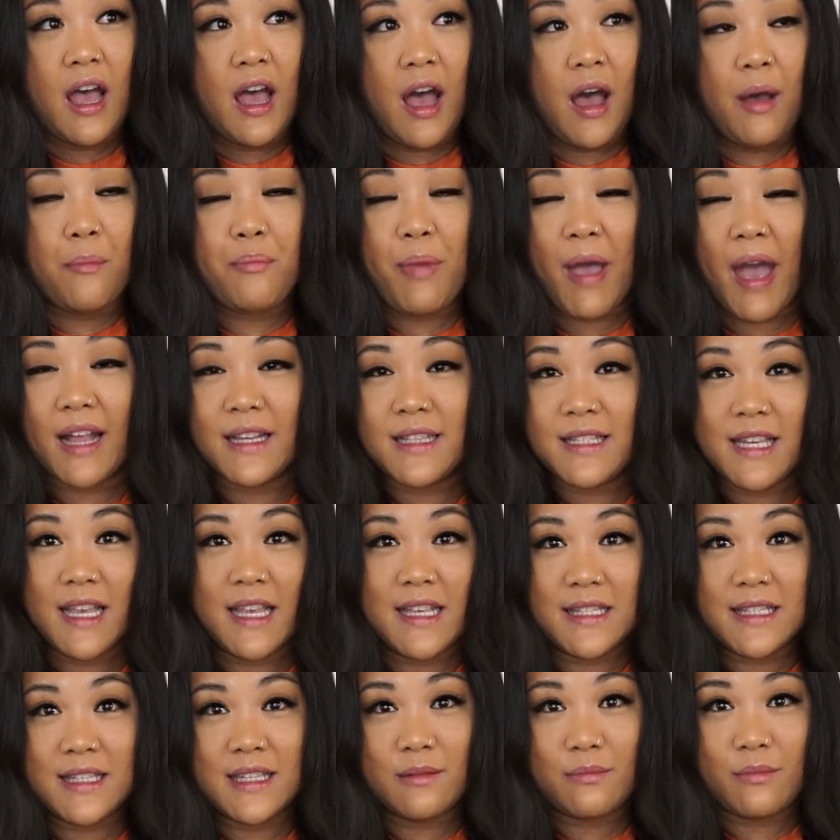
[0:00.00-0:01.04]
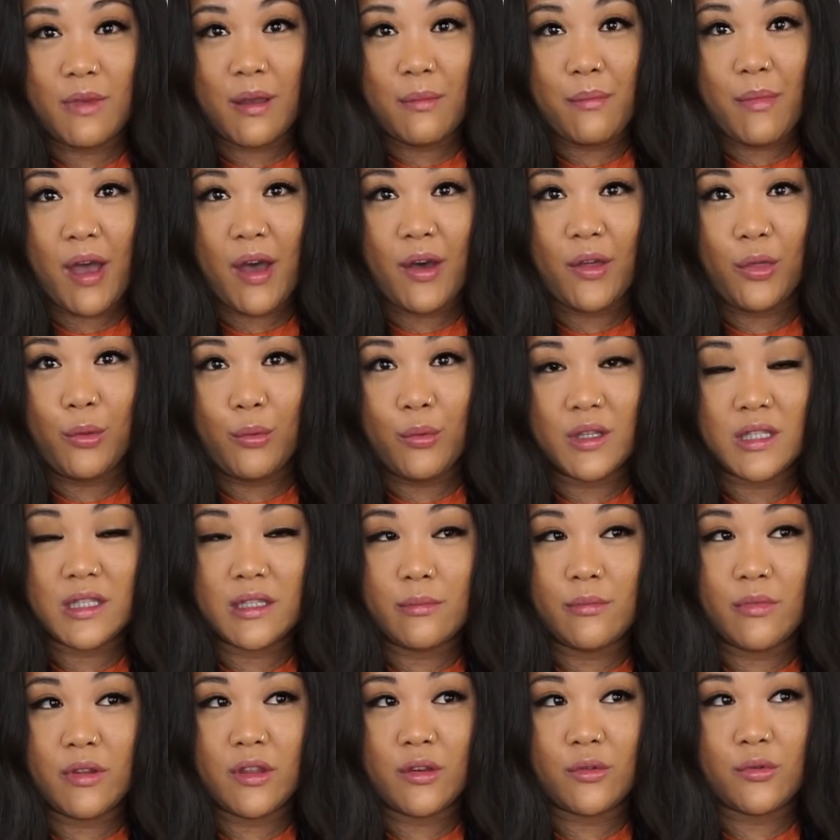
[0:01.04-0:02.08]
a bad taste in my mouth with
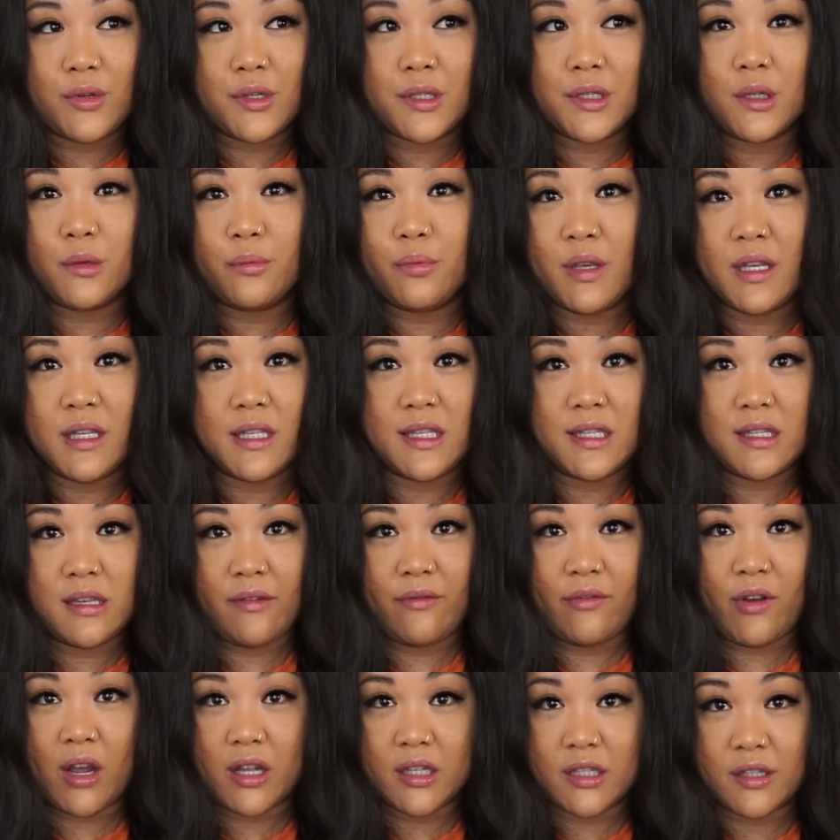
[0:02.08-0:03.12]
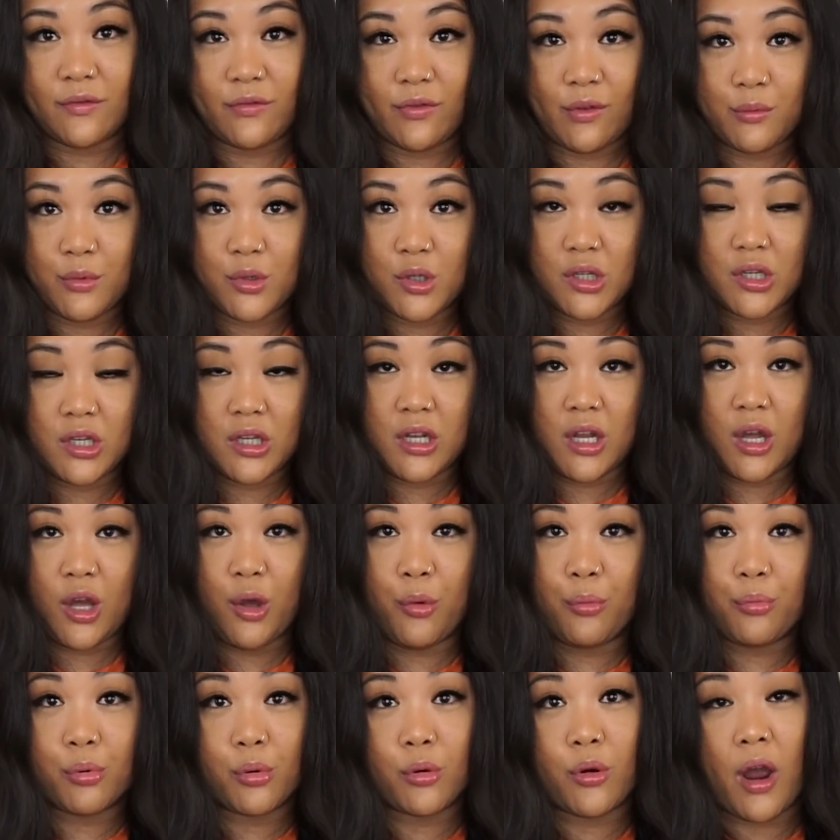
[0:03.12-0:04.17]
some of the crystal pieces I've gotten from
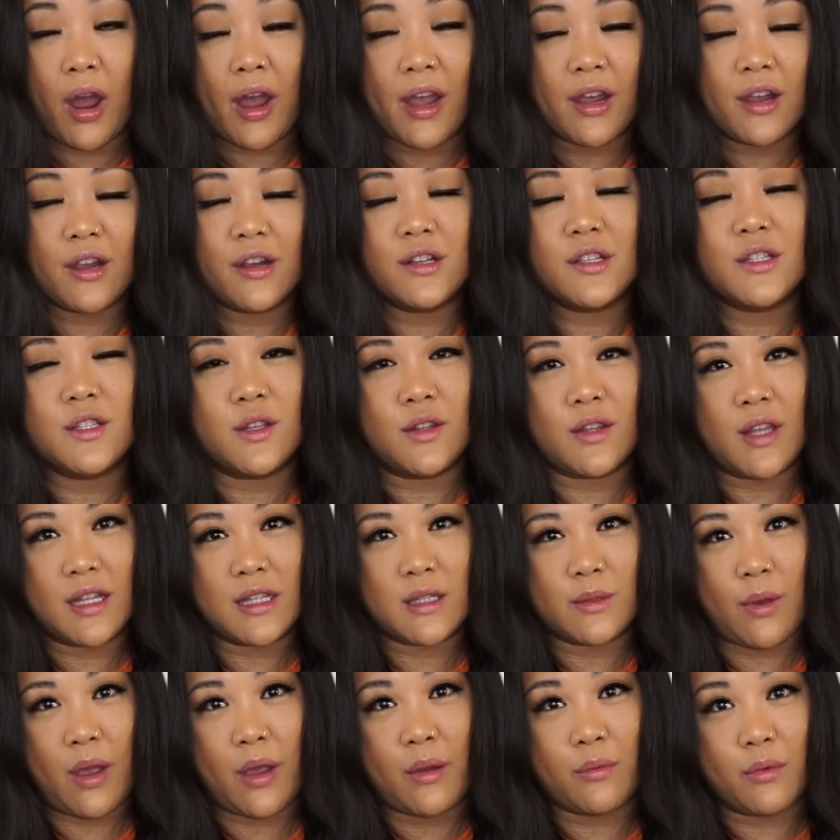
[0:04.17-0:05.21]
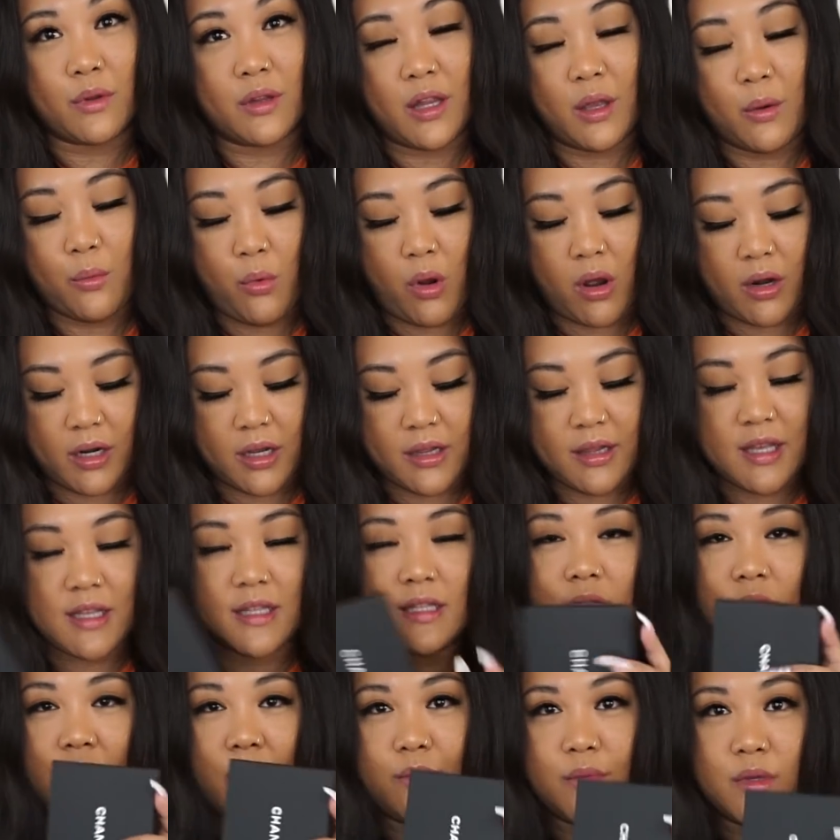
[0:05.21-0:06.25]
Chanel prior, so that's why I really wanted
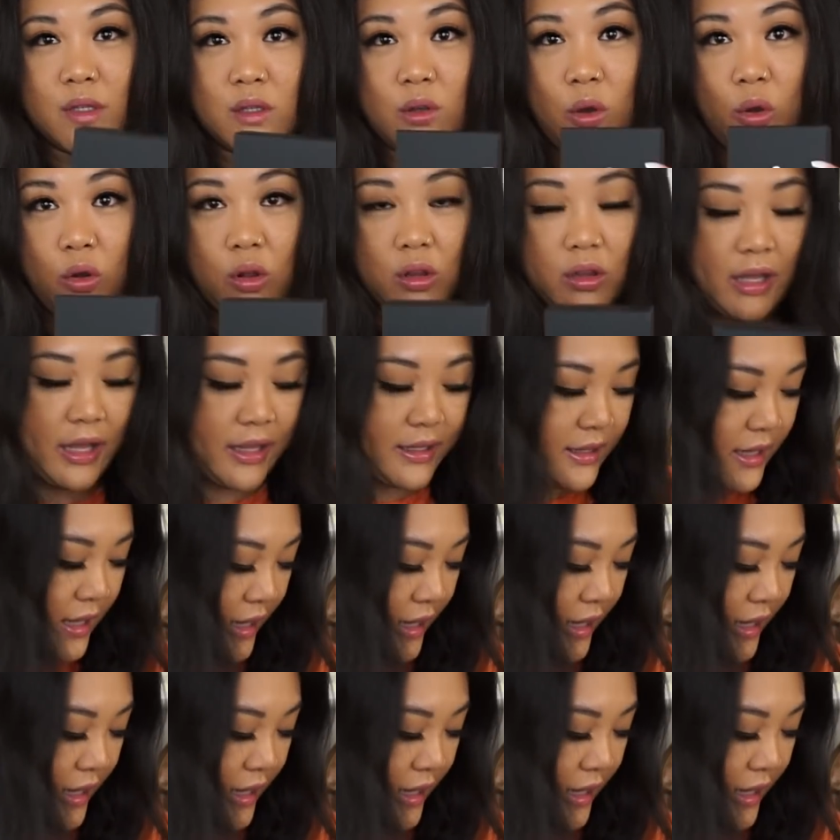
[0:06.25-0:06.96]
this, so I'm so glad